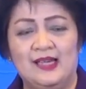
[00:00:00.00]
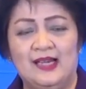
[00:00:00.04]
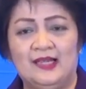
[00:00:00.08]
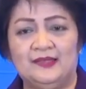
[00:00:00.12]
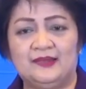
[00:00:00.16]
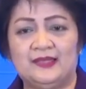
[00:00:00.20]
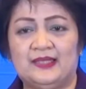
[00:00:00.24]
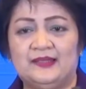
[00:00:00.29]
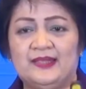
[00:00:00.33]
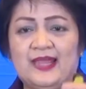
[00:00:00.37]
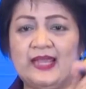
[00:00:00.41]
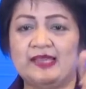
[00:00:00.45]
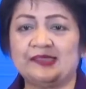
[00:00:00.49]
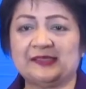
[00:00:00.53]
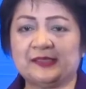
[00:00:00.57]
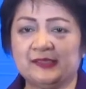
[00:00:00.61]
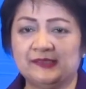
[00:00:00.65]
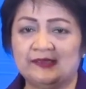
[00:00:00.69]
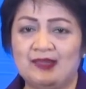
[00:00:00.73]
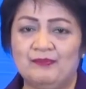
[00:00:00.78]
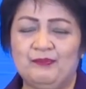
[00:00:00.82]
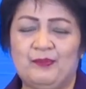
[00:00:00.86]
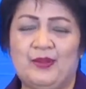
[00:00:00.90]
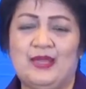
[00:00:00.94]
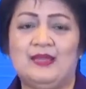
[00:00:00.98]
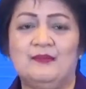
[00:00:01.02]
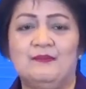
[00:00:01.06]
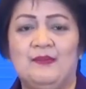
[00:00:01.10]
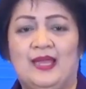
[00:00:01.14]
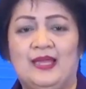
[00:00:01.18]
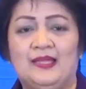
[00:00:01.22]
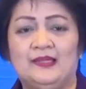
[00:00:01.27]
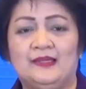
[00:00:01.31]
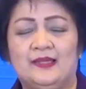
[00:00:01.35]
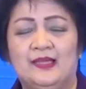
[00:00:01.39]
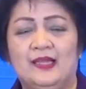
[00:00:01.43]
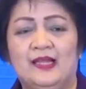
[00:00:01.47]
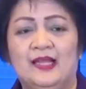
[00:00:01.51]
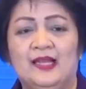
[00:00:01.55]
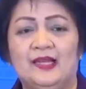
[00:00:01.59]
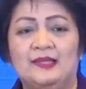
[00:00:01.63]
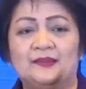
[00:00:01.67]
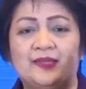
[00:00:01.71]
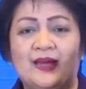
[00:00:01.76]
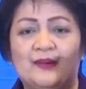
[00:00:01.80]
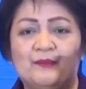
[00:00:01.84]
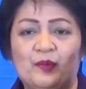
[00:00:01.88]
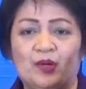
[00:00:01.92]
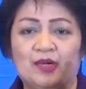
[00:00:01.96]
The denser the pigment,
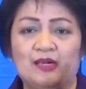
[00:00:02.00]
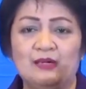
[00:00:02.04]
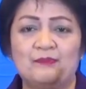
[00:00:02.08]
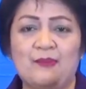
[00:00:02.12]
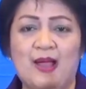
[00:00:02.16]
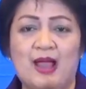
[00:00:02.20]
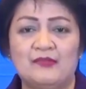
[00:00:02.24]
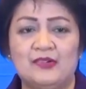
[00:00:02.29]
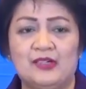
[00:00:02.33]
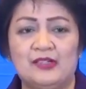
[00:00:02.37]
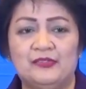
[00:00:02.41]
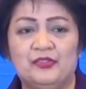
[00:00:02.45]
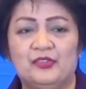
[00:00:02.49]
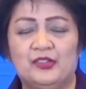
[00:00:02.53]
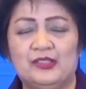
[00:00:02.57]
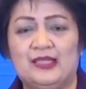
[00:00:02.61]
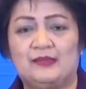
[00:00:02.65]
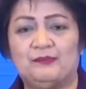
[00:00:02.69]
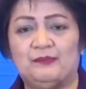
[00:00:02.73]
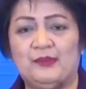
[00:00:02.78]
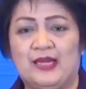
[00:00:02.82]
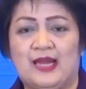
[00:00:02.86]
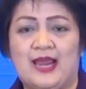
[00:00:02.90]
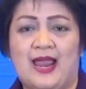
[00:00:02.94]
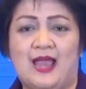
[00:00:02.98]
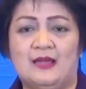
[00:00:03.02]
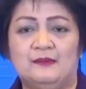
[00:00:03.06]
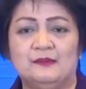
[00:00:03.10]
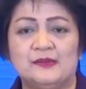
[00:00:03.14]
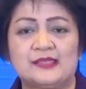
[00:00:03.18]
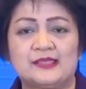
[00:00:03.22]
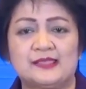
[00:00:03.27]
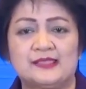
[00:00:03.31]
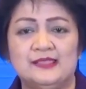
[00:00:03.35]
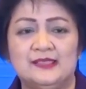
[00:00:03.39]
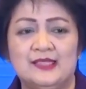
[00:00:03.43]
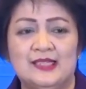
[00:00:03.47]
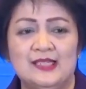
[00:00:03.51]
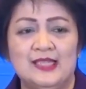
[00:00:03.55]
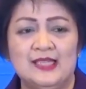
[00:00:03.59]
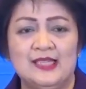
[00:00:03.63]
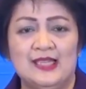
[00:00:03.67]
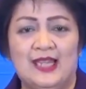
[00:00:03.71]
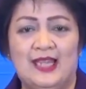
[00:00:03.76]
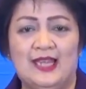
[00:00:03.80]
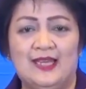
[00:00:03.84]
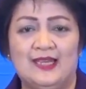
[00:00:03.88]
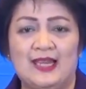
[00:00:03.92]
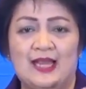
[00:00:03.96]
the more powerful it becomes
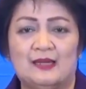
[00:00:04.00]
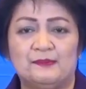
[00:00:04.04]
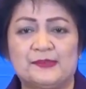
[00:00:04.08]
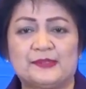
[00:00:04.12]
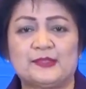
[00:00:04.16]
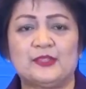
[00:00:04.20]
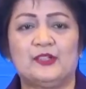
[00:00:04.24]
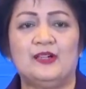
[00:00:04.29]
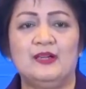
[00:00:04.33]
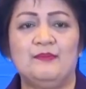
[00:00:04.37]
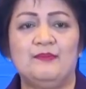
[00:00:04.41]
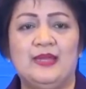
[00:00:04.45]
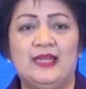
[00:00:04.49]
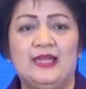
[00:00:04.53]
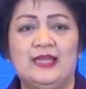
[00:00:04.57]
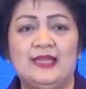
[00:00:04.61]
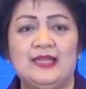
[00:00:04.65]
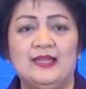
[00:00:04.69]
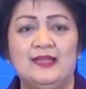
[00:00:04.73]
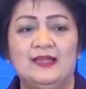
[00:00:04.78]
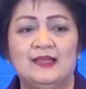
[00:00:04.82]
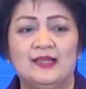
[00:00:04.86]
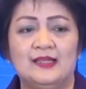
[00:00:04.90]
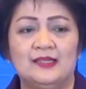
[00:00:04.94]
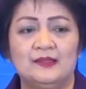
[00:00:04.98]
in absorbing